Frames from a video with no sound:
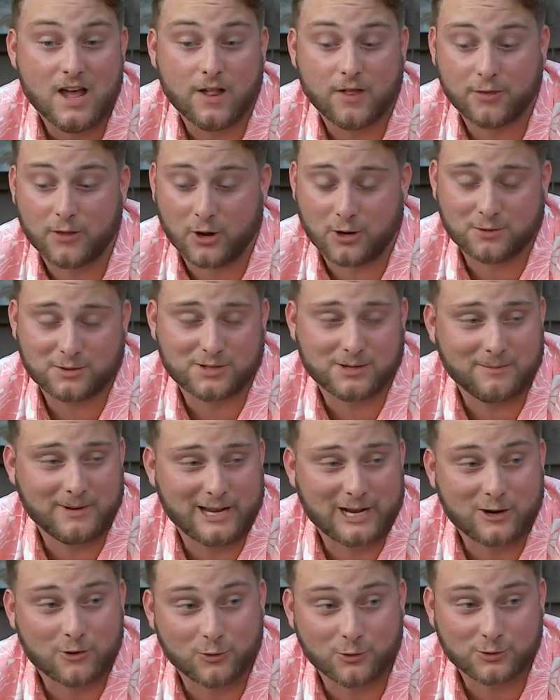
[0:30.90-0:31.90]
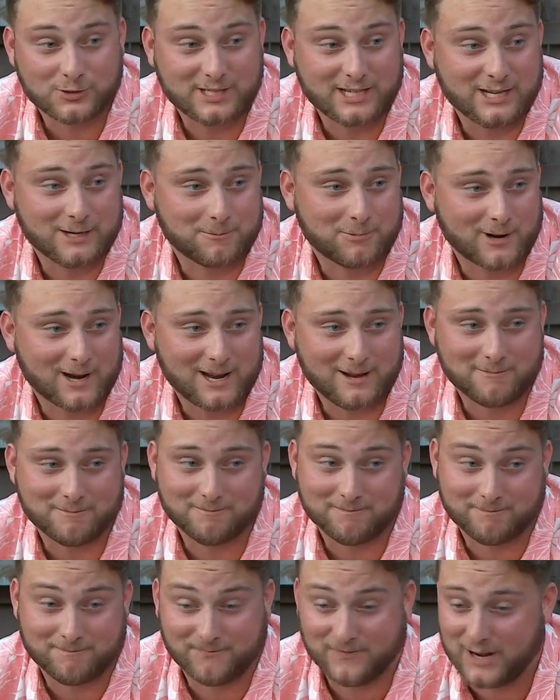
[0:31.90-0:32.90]
Thought it was gonna be a cool senior prank.
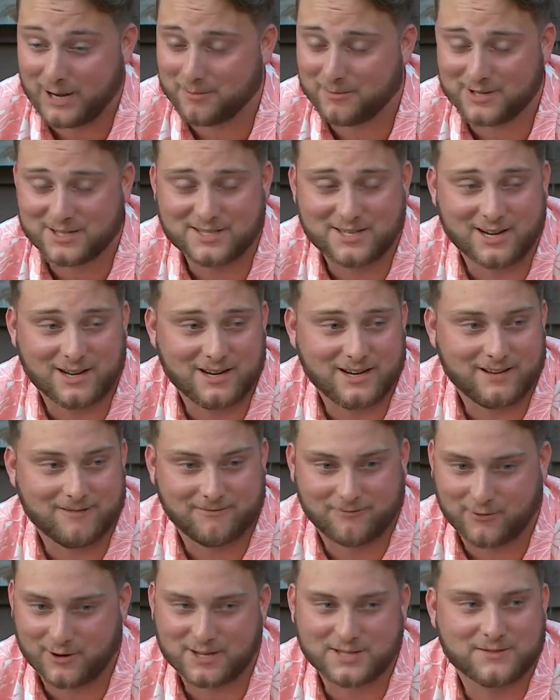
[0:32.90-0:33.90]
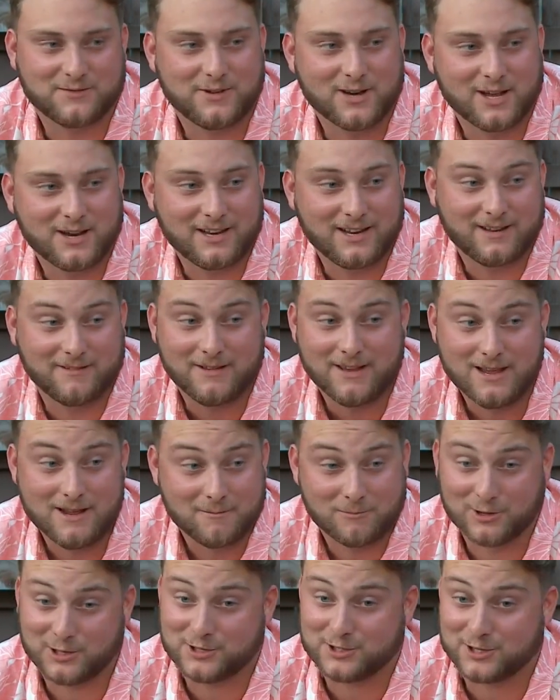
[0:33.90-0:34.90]
Family's done it, friends have done it.
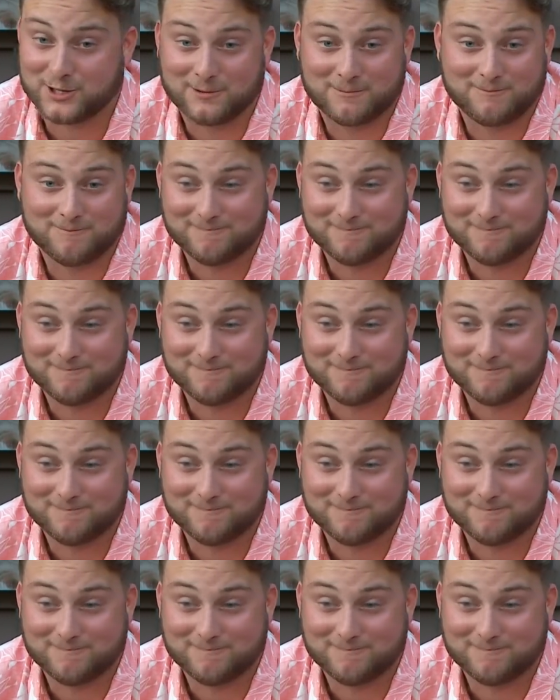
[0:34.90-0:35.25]
Meet Hayden